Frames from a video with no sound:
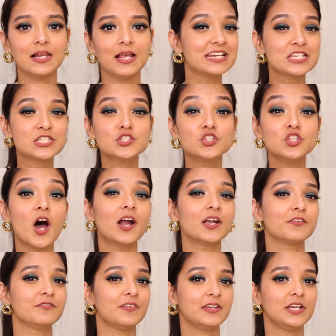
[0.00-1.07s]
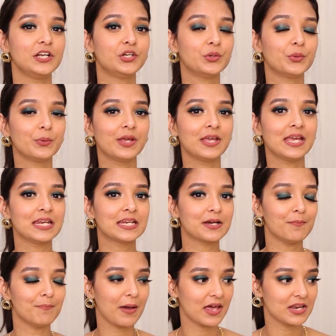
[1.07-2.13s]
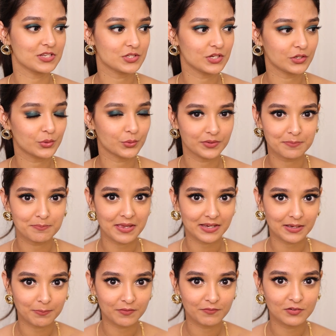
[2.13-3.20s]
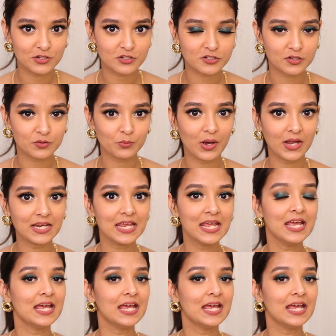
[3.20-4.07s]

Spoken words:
It is not very dewy in comparison to the Makeup Revolution one.